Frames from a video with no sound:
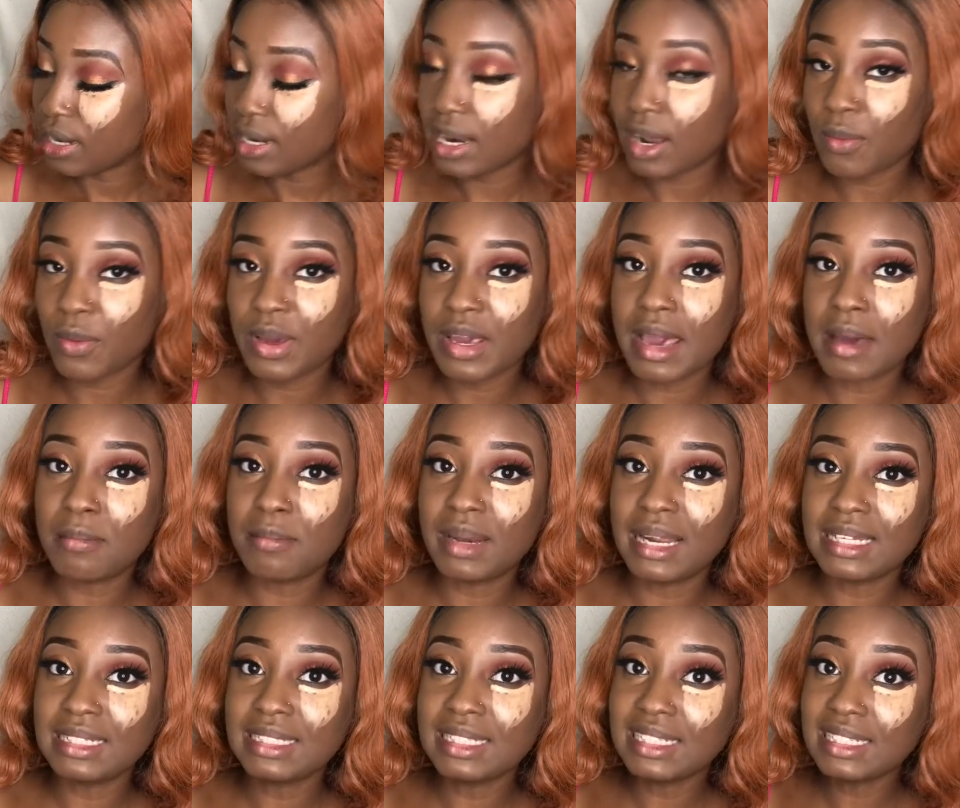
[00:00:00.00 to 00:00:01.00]
Now when you are
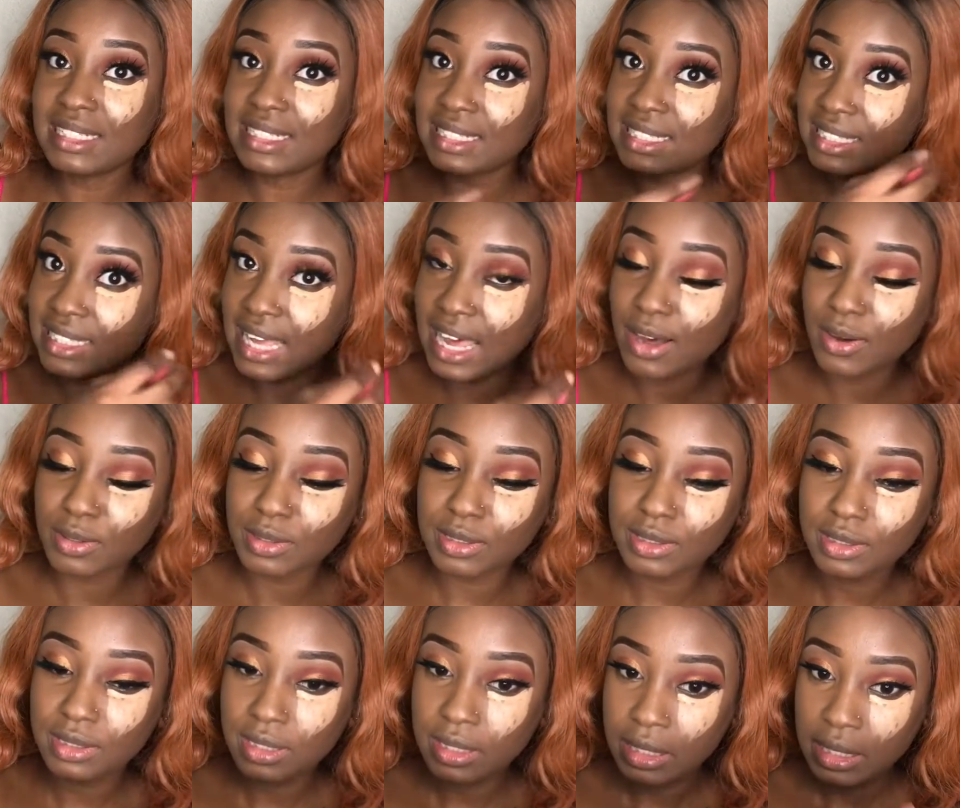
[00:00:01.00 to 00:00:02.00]
blending this out,
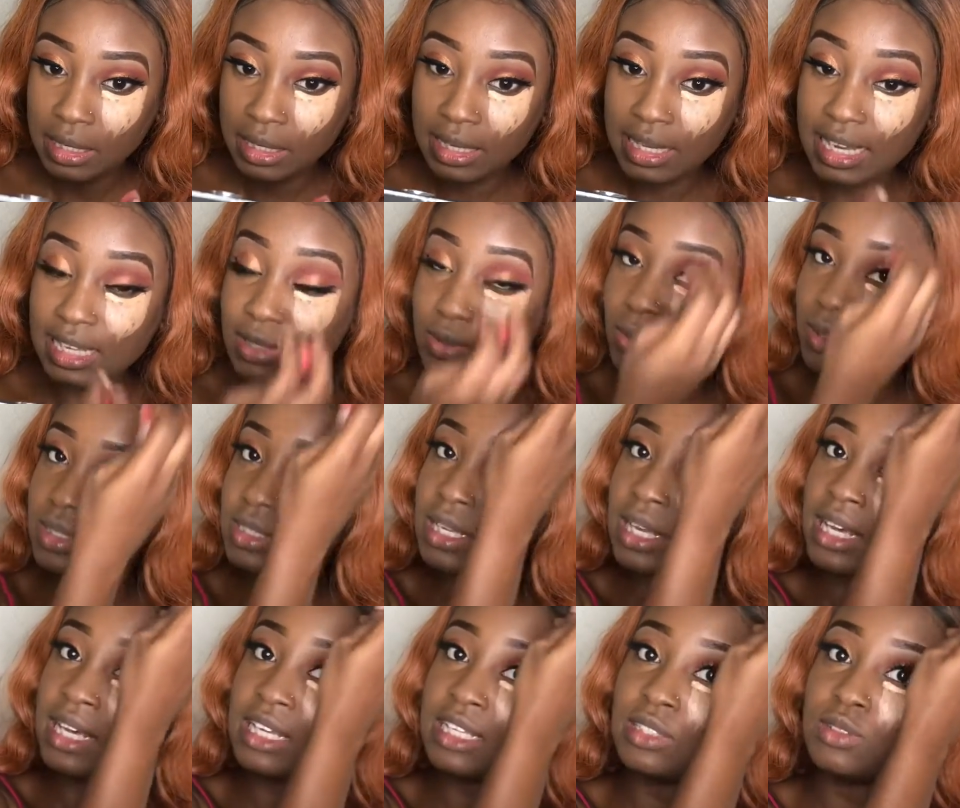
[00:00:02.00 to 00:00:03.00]
guess what?
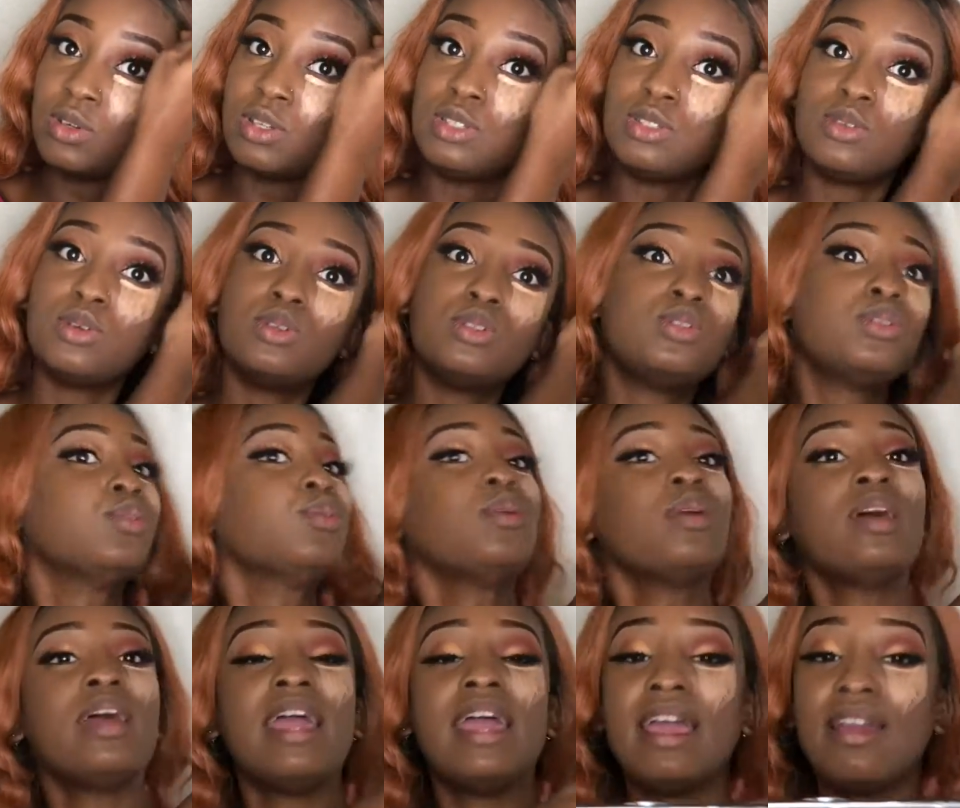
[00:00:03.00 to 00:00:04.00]
It's going to go to
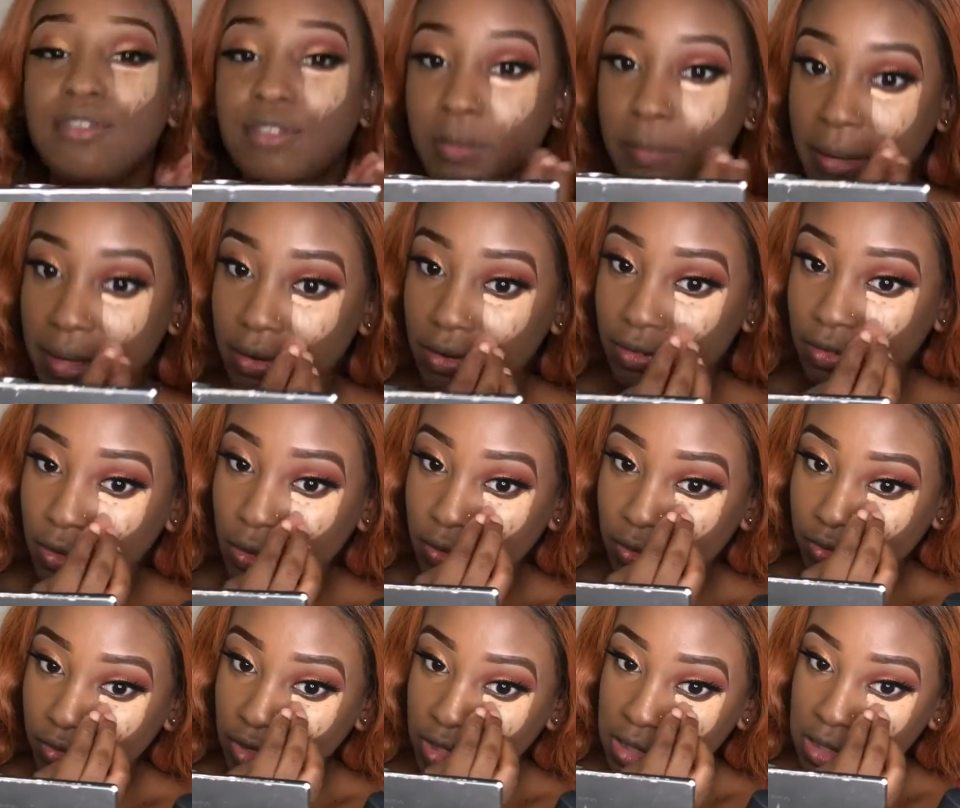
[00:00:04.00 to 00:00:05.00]
every part of your
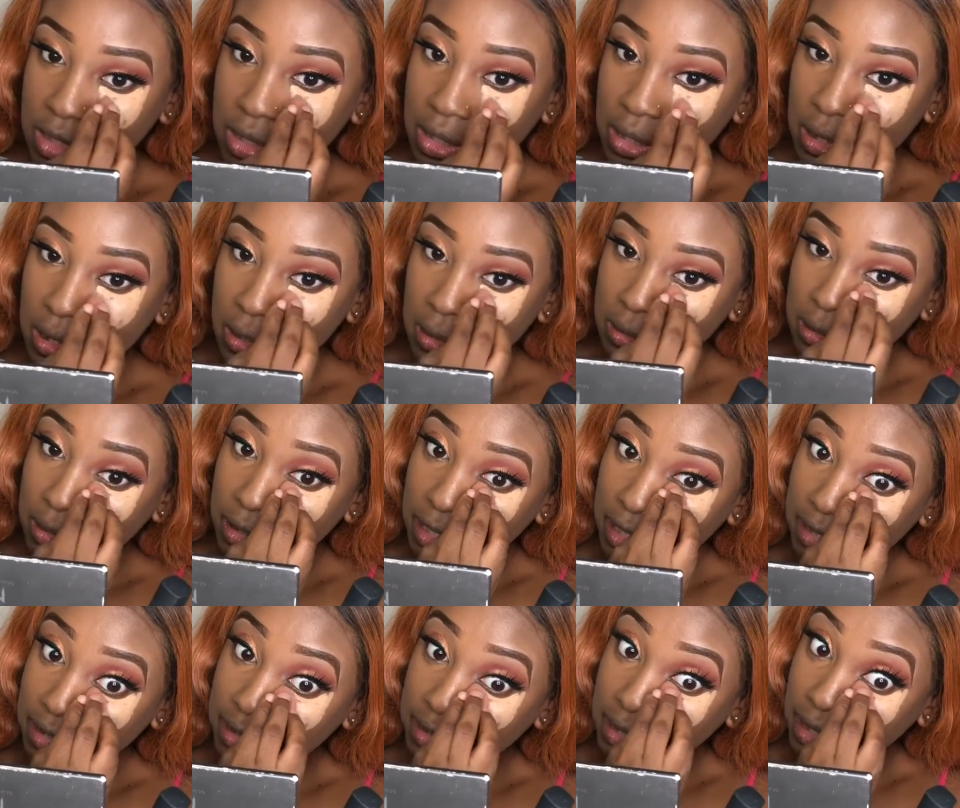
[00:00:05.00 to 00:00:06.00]
face. So
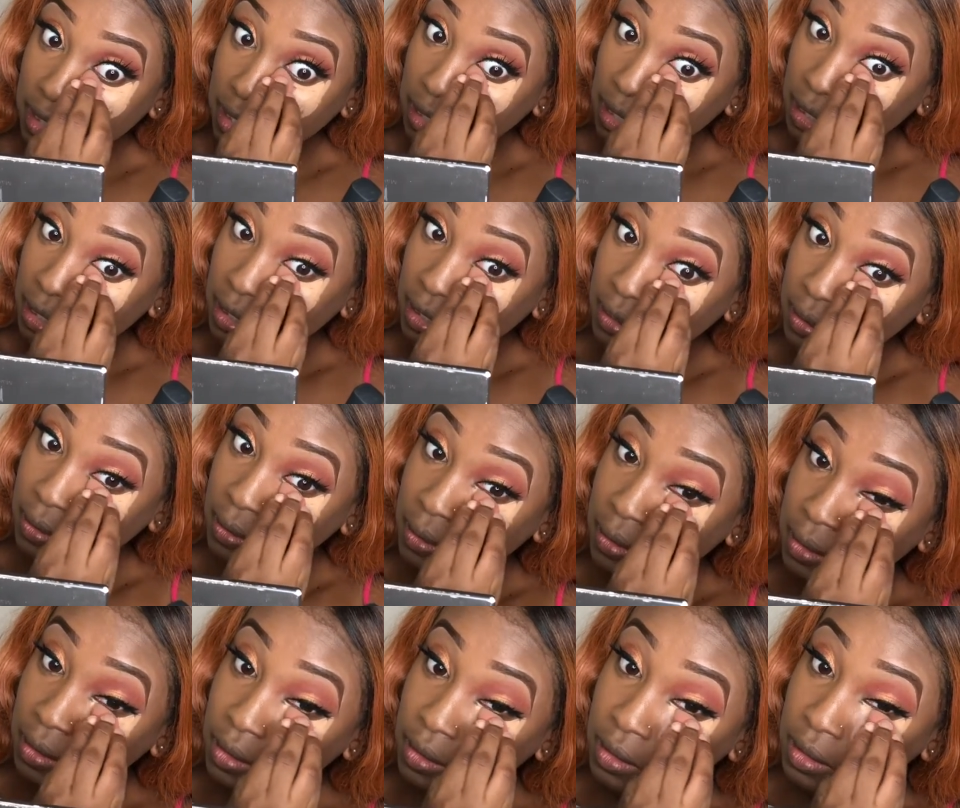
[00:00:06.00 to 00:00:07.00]
let's say
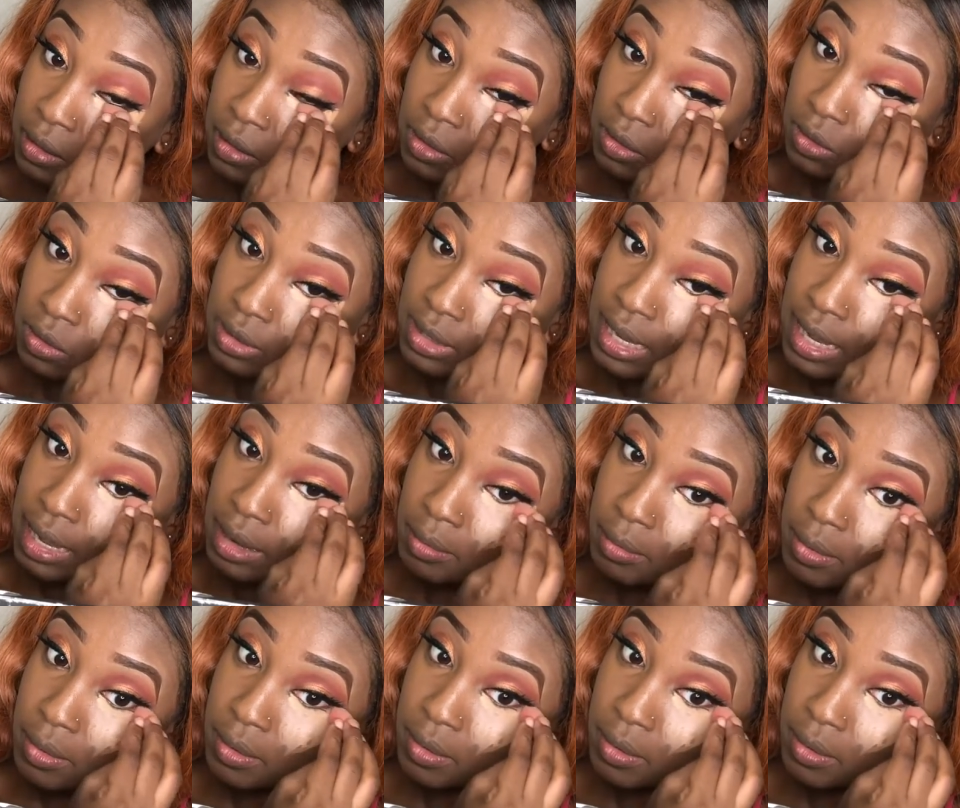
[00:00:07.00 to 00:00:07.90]
you dab.